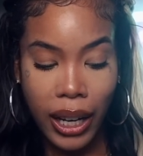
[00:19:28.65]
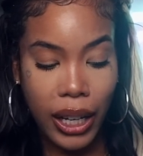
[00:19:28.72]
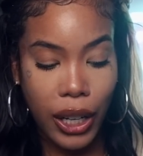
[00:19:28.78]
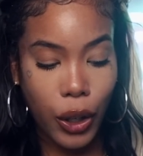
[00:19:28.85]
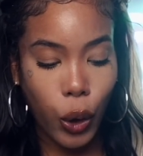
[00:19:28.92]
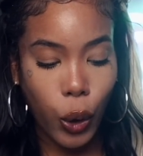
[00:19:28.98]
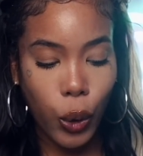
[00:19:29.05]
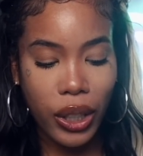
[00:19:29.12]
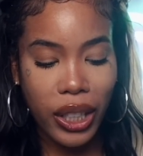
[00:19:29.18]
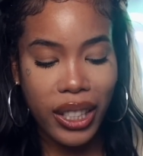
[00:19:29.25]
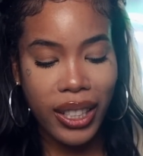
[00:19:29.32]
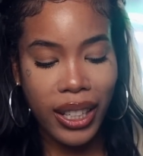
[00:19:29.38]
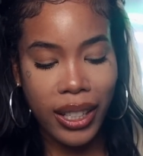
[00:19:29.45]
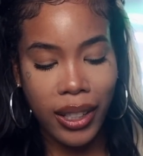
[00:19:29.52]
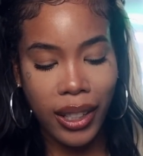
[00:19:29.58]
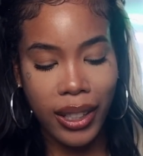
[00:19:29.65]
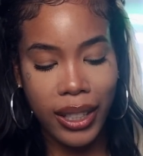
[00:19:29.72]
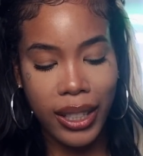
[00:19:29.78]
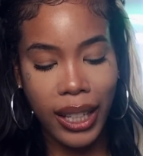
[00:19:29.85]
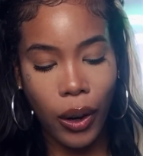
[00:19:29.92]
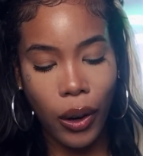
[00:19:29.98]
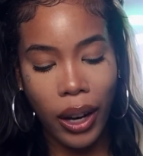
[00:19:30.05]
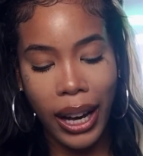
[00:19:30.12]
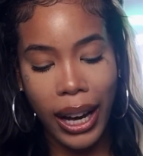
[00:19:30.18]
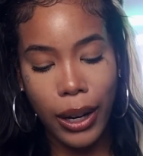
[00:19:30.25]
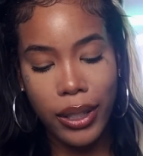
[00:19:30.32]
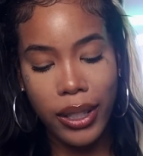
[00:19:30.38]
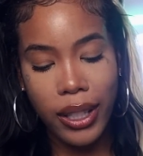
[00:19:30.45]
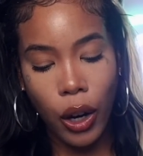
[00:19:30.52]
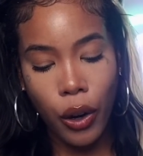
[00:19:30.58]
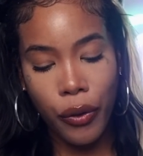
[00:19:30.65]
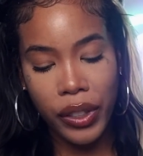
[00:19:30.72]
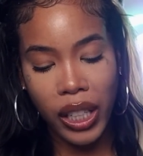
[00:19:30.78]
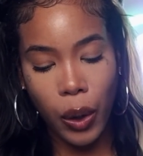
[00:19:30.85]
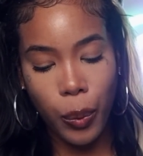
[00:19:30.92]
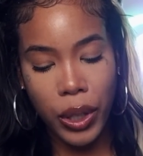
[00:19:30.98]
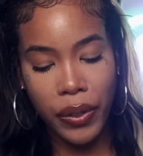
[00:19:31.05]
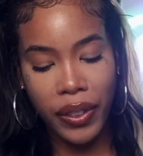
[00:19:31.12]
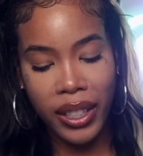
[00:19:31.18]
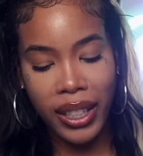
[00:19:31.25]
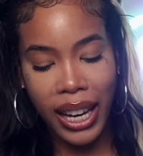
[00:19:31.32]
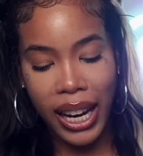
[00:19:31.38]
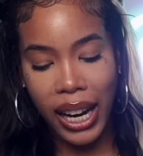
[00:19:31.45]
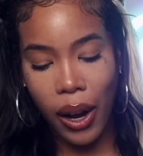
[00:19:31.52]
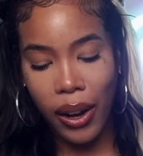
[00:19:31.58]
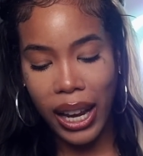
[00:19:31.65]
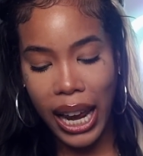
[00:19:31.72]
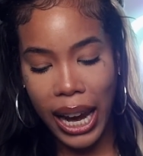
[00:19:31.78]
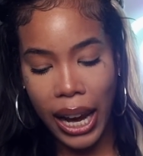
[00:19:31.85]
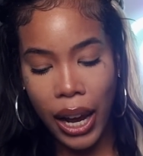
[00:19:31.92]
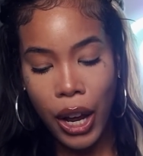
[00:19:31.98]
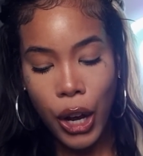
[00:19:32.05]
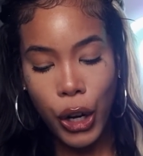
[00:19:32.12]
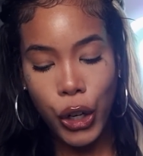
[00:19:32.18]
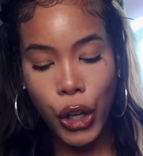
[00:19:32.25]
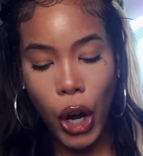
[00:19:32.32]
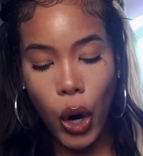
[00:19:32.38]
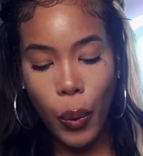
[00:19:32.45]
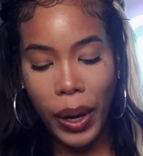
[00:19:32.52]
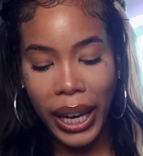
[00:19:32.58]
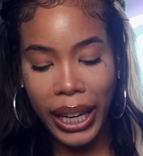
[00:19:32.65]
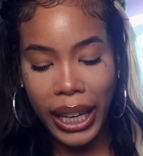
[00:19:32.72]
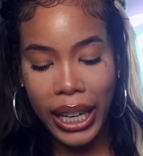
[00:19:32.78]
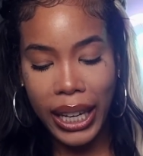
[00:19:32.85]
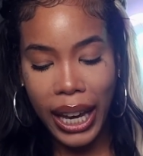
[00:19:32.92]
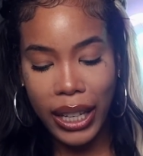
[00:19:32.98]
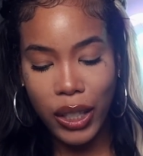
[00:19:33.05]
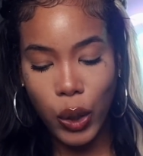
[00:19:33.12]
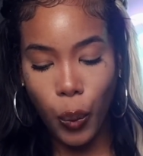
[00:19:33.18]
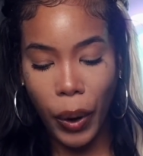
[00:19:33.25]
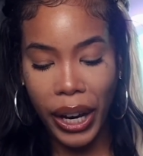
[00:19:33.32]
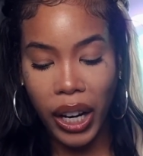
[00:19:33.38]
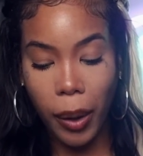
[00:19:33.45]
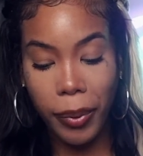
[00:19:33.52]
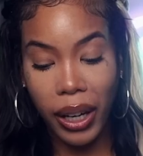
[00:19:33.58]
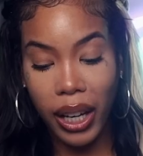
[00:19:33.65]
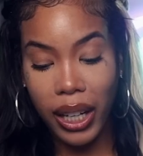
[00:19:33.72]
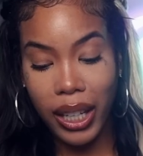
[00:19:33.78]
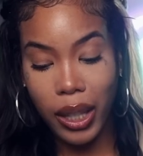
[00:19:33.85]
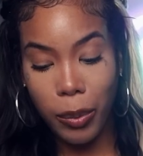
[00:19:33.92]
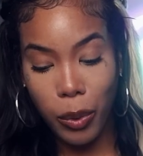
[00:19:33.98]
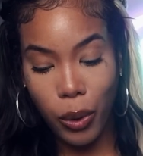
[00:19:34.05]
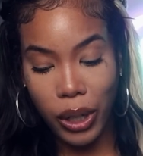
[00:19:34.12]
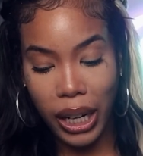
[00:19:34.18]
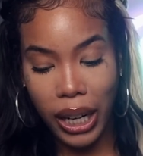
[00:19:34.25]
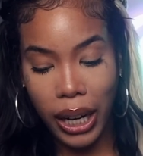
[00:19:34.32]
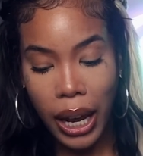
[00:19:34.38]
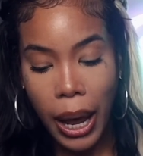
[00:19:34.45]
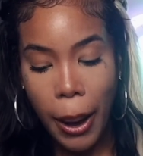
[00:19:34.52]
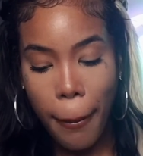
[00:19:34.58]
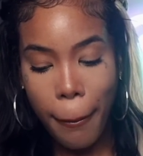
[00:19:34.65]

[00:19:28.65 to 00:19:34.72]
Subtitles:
He called his sister to tell her how selfish I was for staying out late, knowing he has to wake up early in the morning.